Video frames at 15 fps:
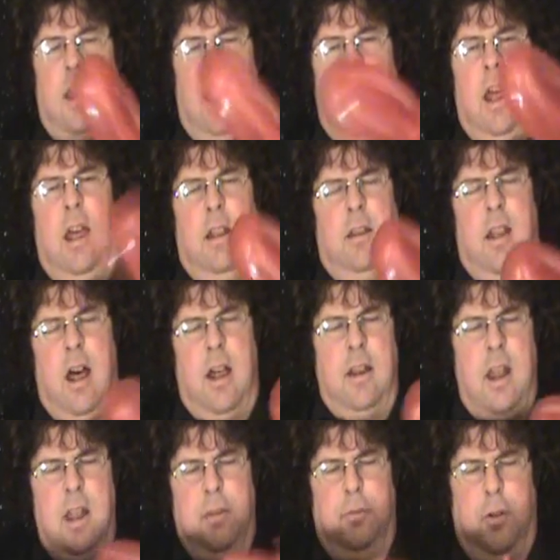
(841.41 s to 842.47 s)
And
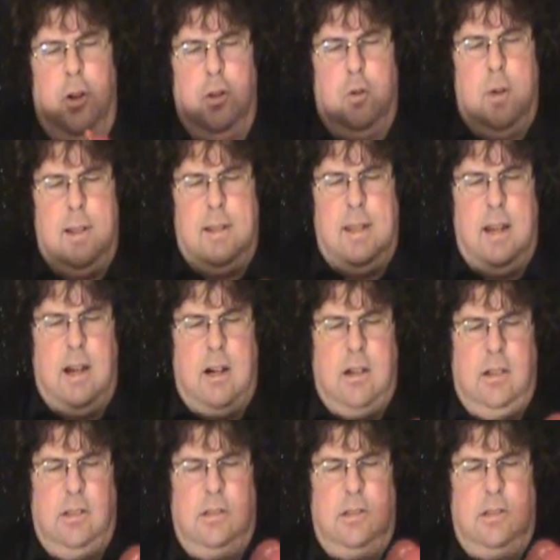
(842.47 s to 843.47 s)
another fold twist here.